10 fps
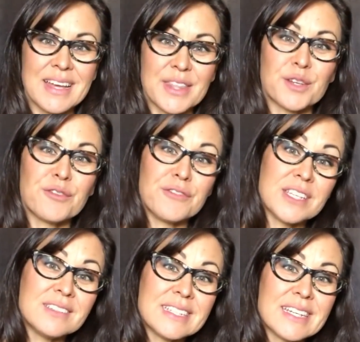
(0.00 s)
Their
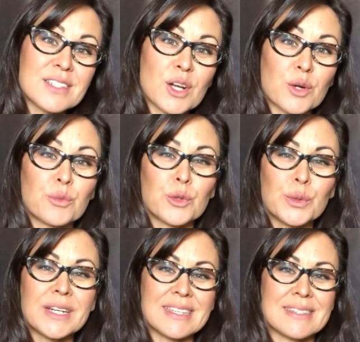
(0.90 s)
feelings are
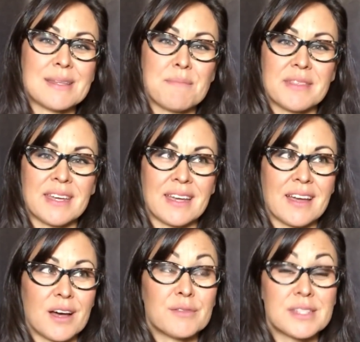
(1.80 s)
rooted in
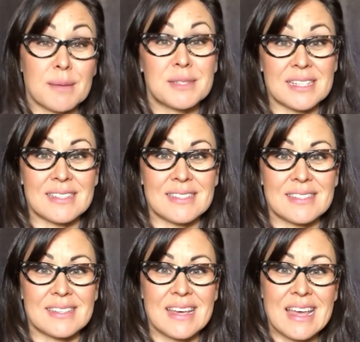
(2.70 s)
something of substance
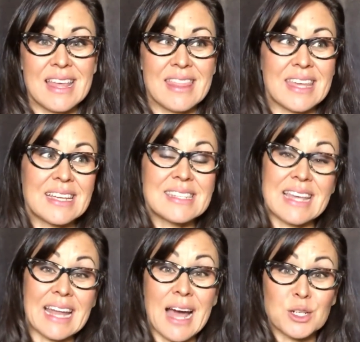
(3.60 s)
things
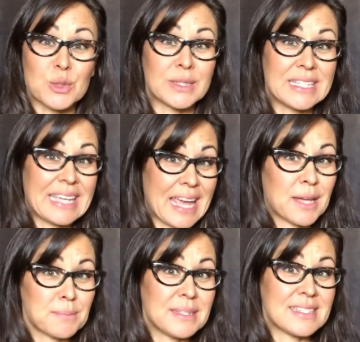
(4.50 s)
that actually
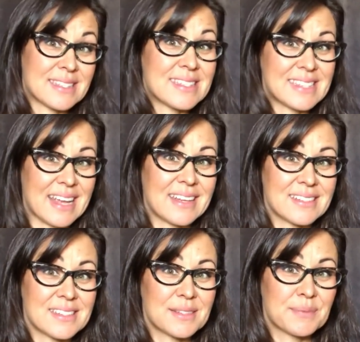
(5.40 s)
can be
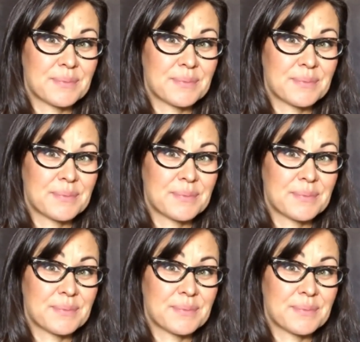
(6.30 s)
sustained.